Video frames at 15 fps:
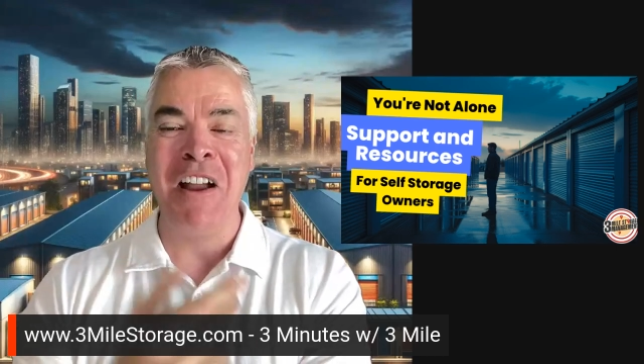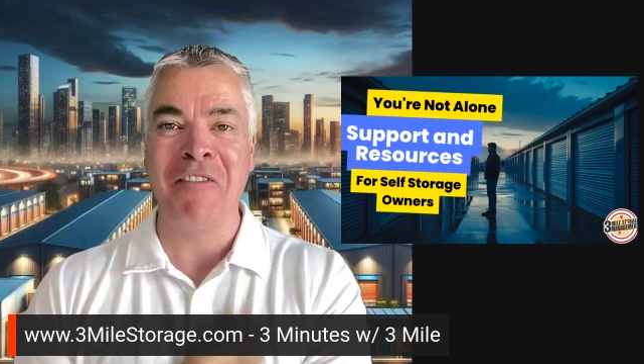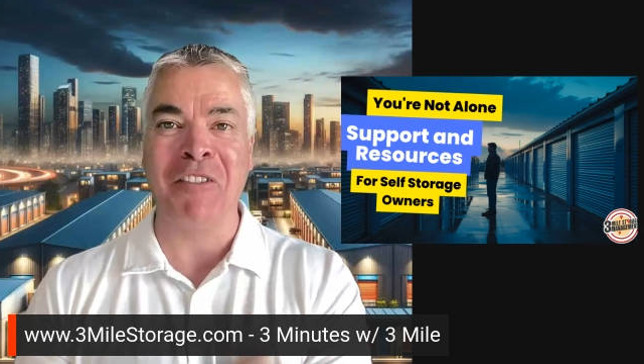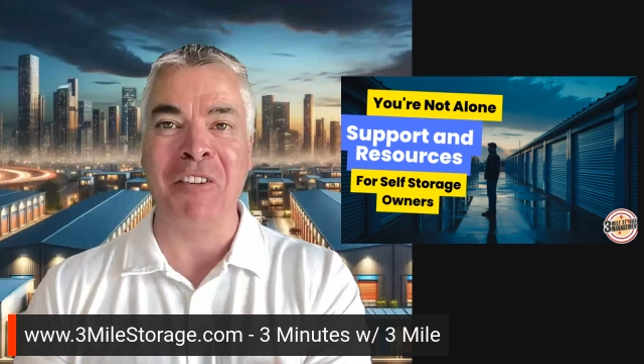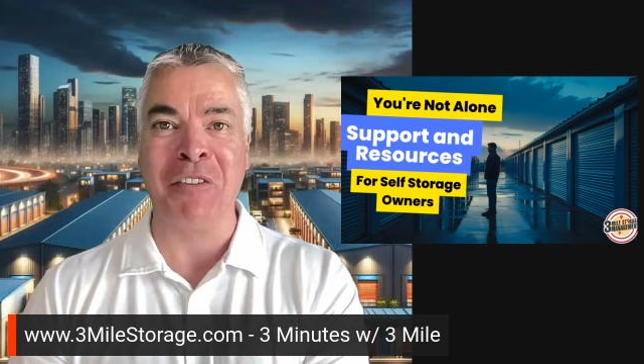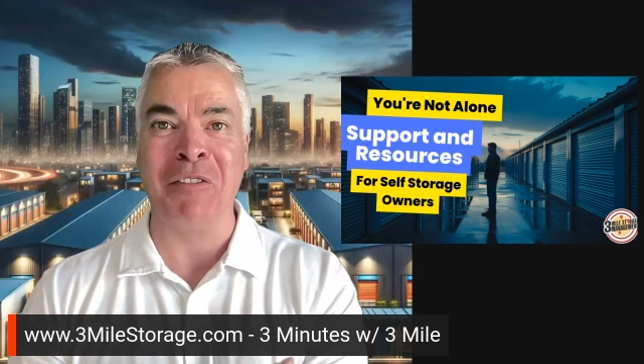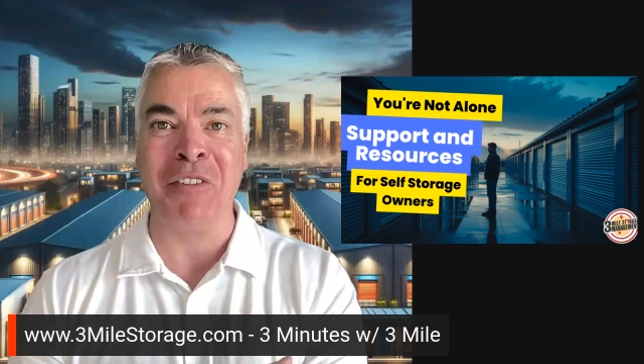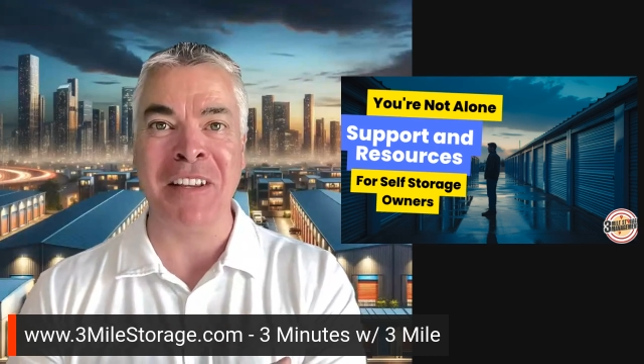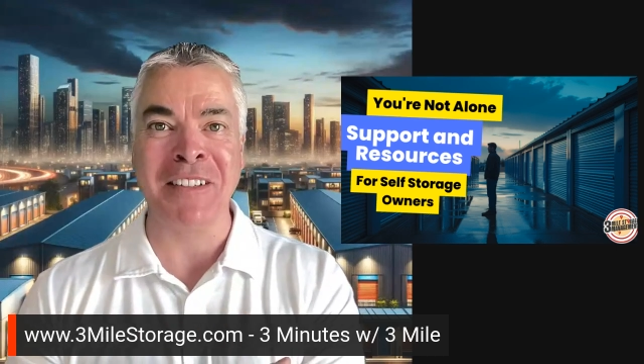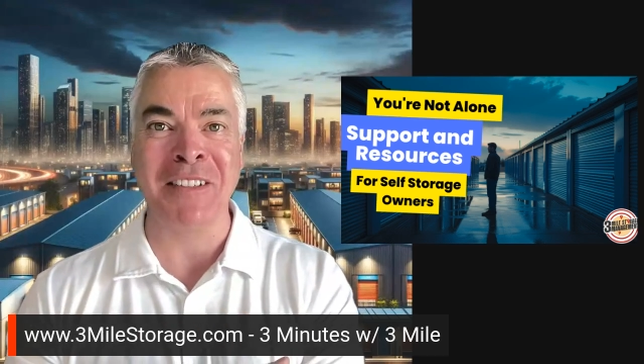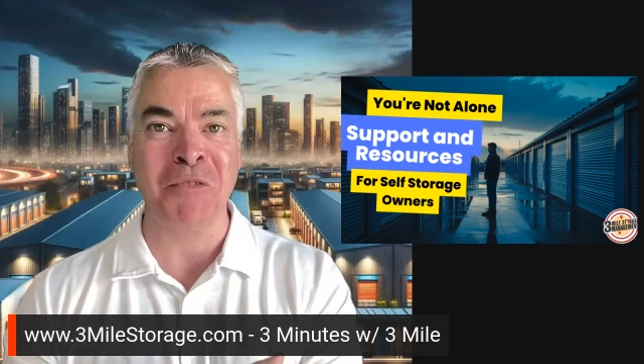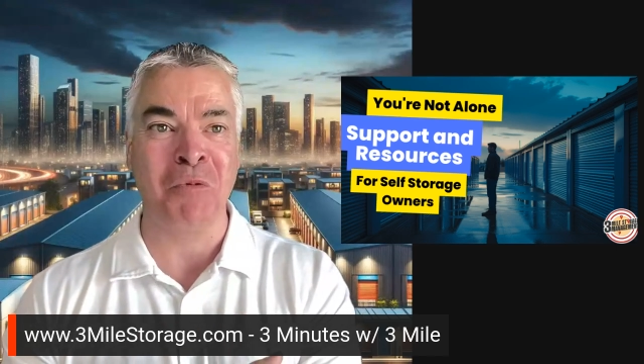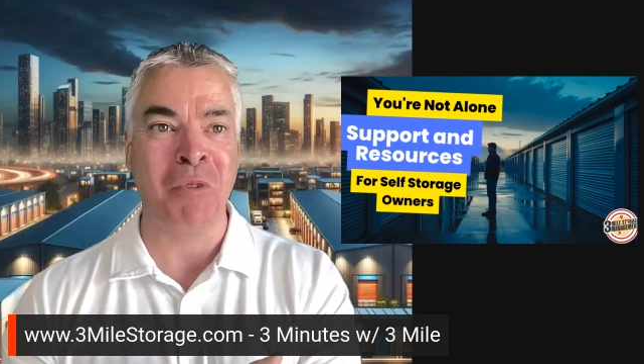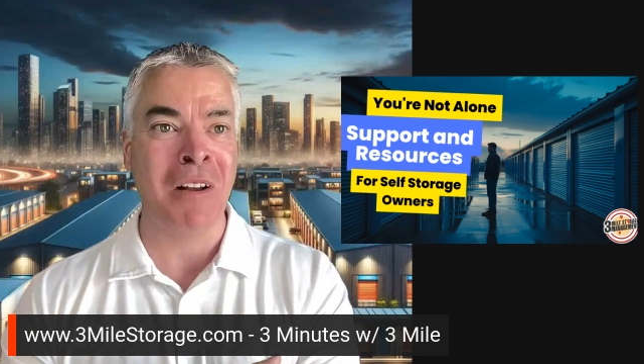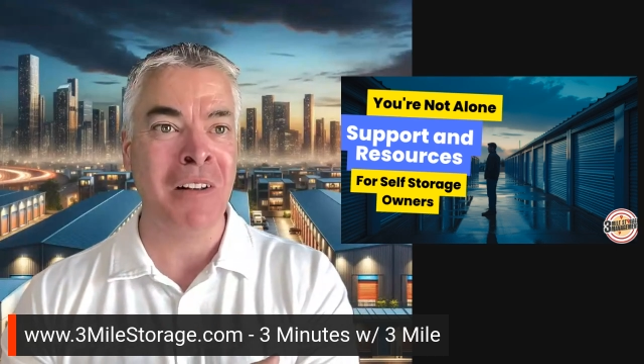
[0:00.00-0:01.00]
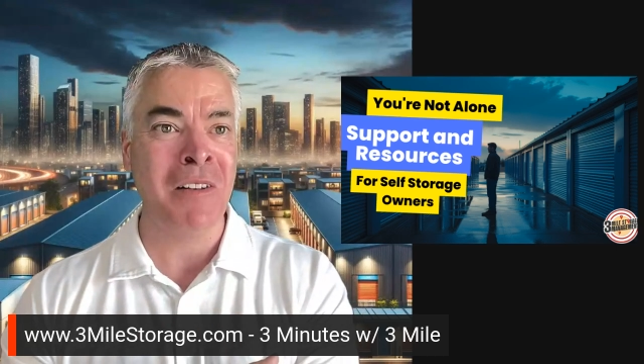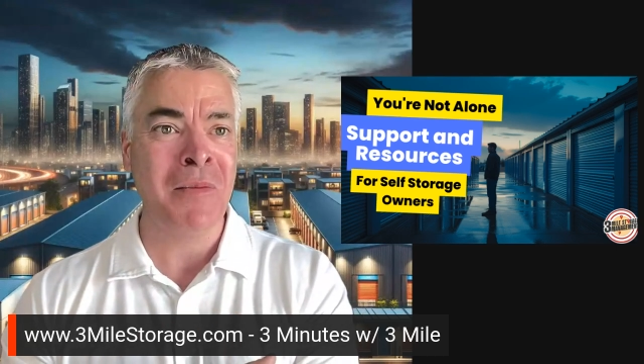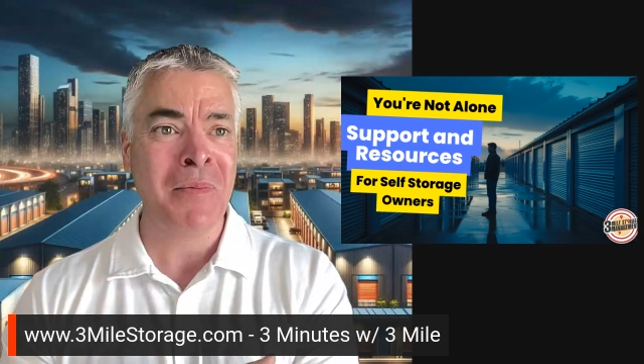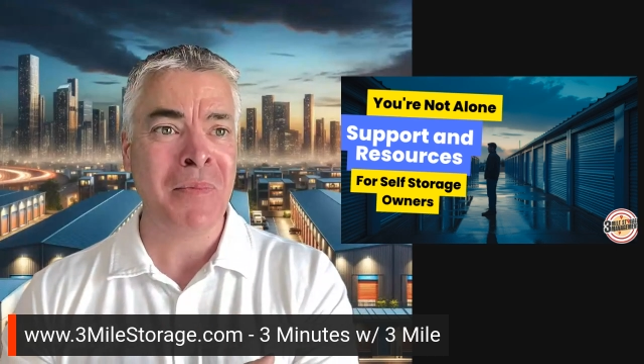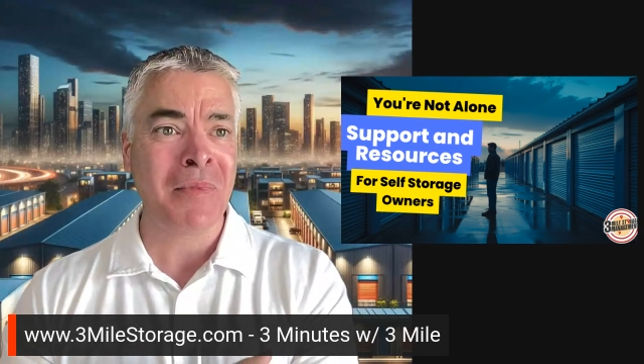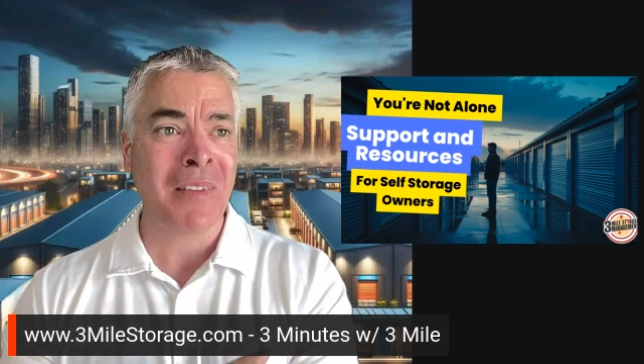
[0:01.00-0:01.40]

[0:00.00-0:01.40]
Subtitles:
for this as well.